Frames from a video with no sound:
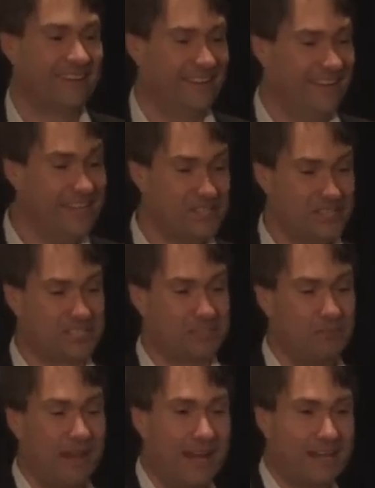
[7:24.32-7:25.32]
It's a
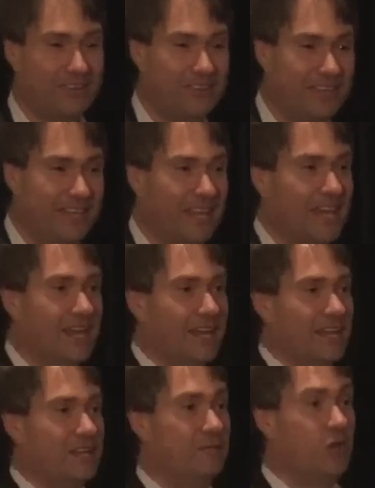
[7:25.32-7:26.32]
smart thing.
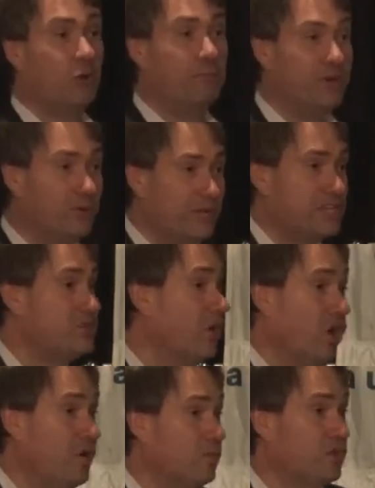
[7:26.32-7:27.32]
Your buildings, your
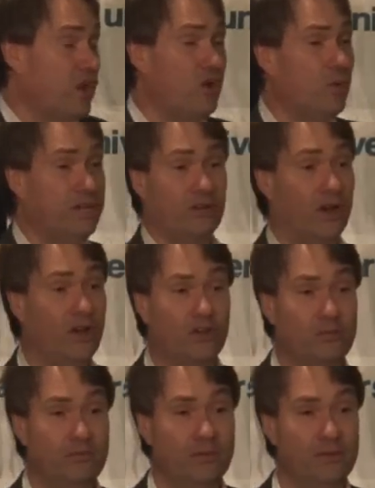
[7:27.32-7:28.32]
home will know when you're
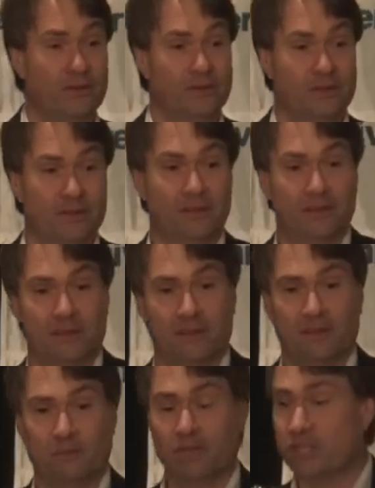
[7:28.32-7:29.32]
home
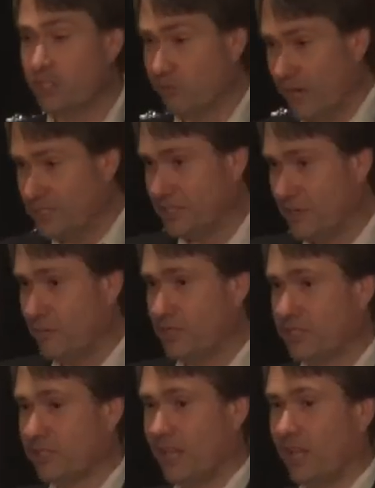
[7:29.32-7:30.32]
because you raise the
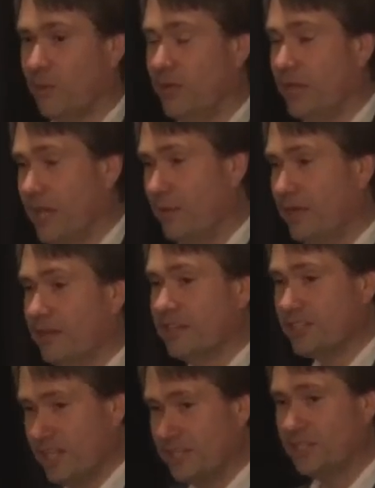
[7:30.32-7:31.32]
temperature slightly when you come in. The
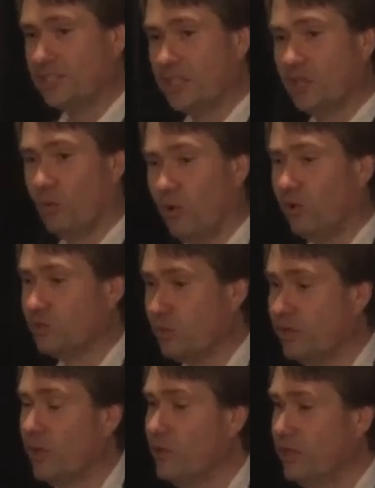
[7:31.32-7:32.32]
sensors in the walls
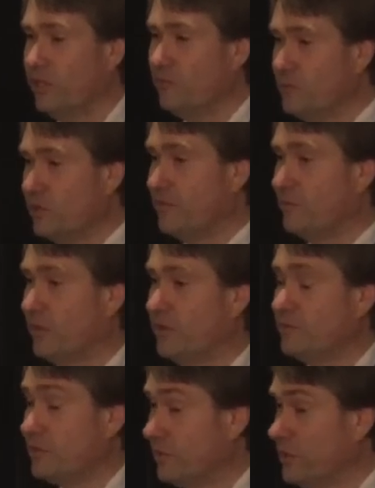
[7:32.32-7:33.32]
will know that you've moved from
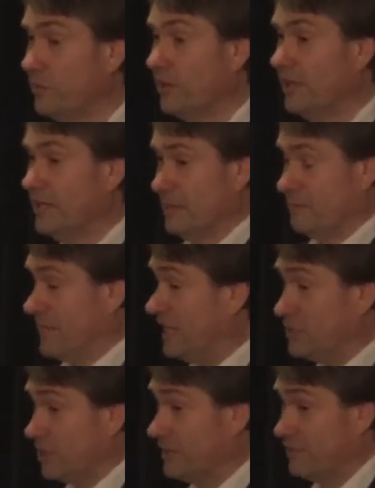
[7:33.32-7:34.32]
room to room.
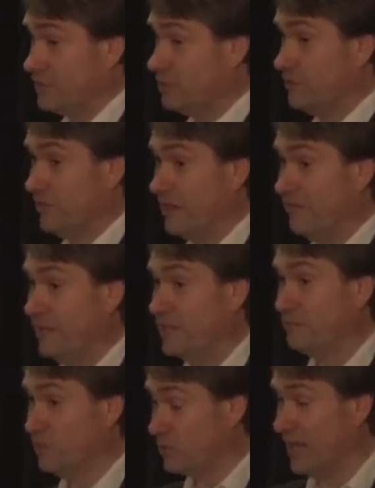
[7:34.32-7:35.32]
That's not even too
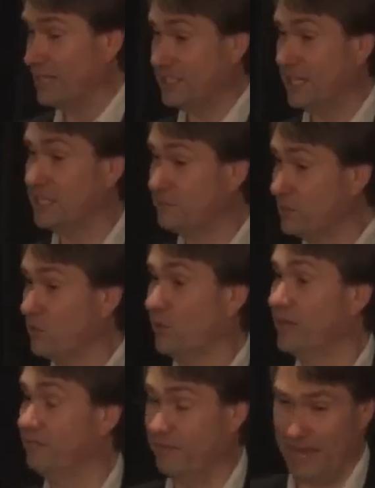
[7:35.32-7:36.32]
far-fetched. Bill Gates had this built
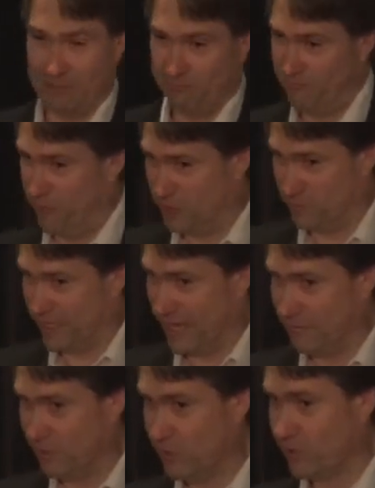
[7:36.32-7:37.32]
when he first
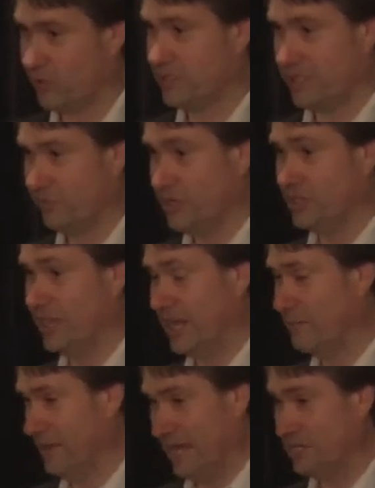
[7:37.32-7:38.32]
became ludicrously rich and had
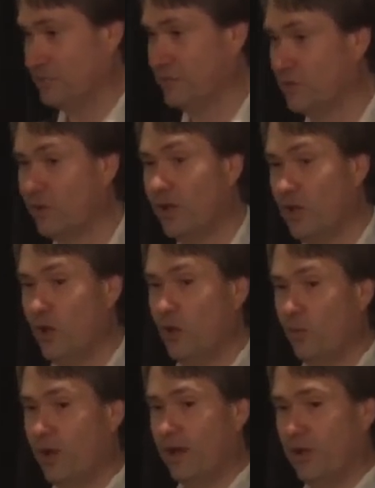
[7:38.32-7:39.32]
a mansion built
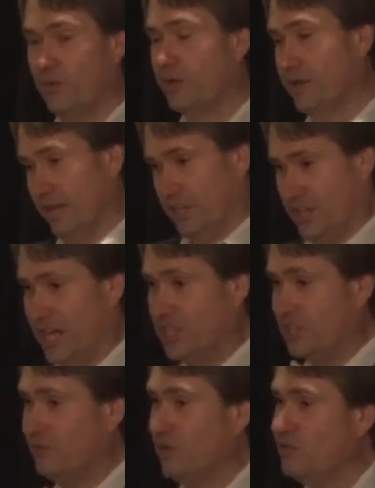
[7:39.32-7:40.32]
where he would change
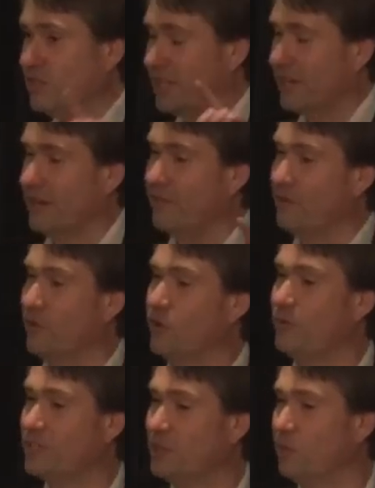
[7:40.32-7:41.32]
the music on every
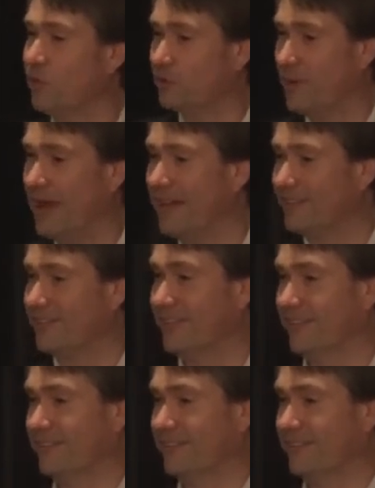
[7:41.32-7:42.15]
room as he walked past.